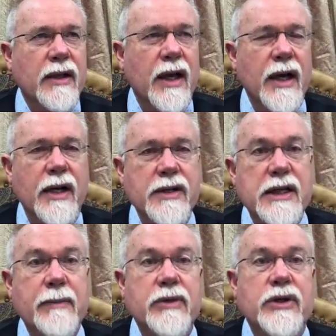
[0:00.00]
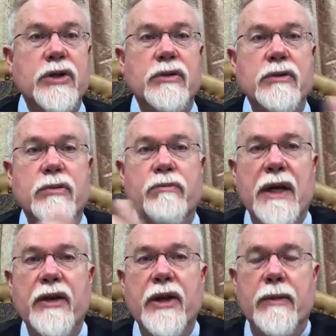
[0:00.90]
God is able to
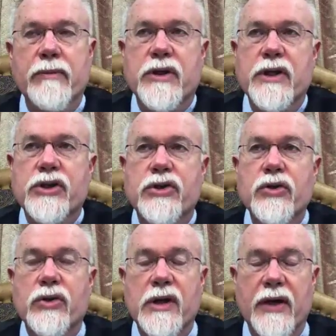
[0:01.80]
bend them to his truth.